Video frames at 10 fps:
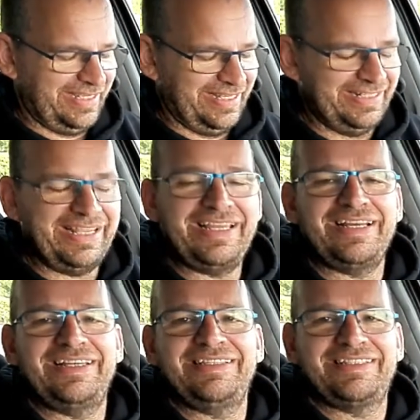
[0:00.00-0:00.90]
And
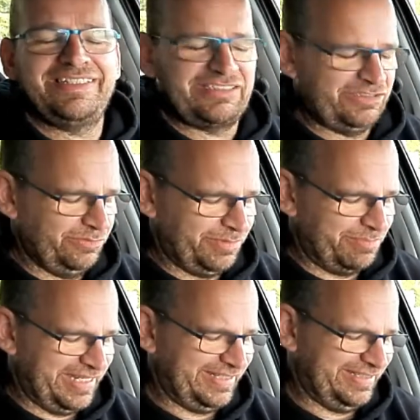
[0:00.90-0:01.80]
these super
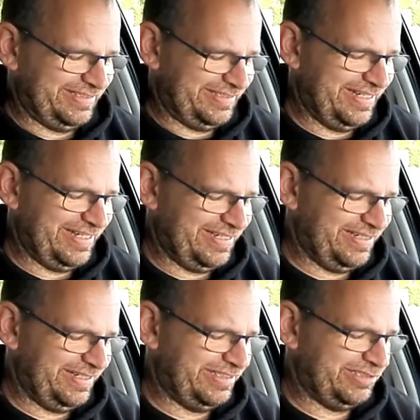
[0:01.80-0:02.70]
magnets, they
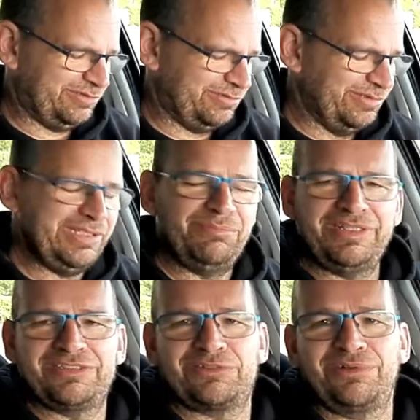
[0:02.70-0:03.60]
are
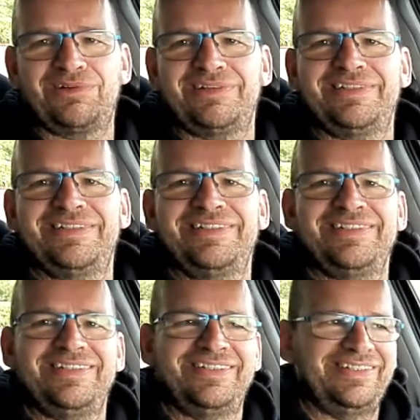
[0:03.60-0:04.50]
extremely strong.
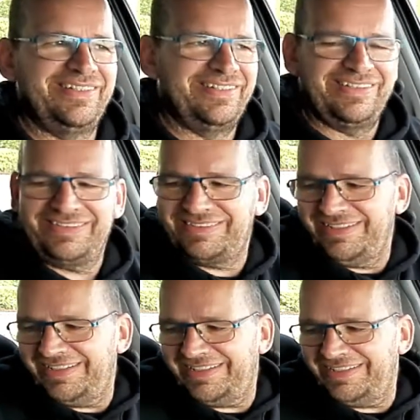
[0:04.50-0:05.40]
It's
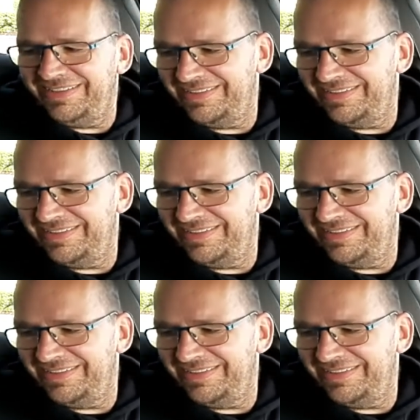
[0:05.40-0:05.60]
like,